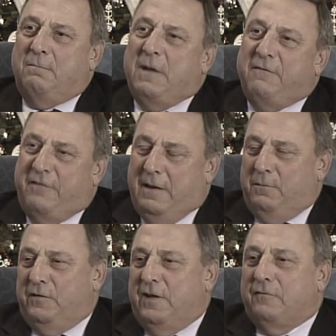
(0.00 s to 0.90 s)
Maine
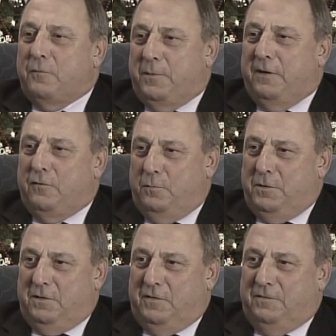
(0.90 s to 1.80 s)
families have to pay their
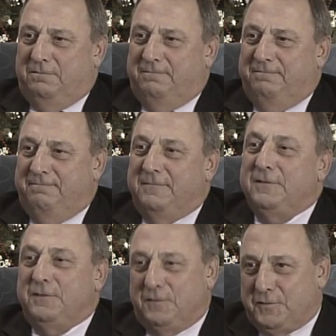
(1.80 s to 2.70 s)
bills.
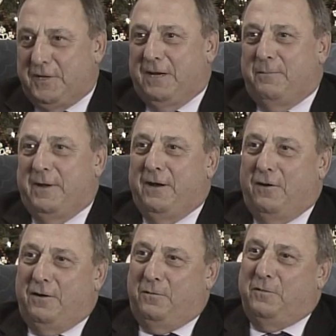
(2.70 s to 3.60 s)
State of Maine
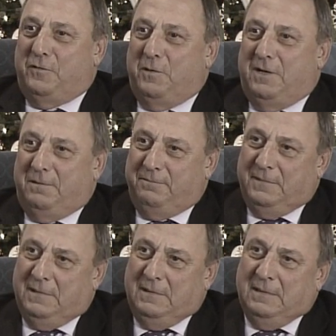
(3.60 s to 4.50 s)
ought to as well.
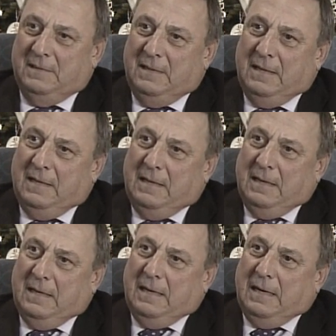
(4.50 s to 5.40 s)

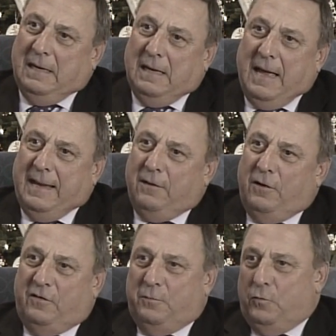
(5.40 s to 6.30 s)
I
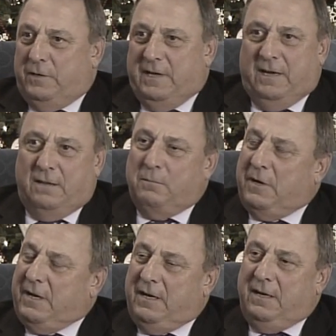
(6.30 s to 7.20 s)
cannot support taking the
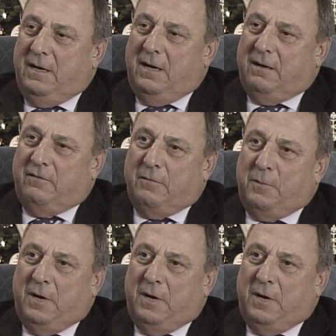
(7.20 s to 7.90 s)
money out of the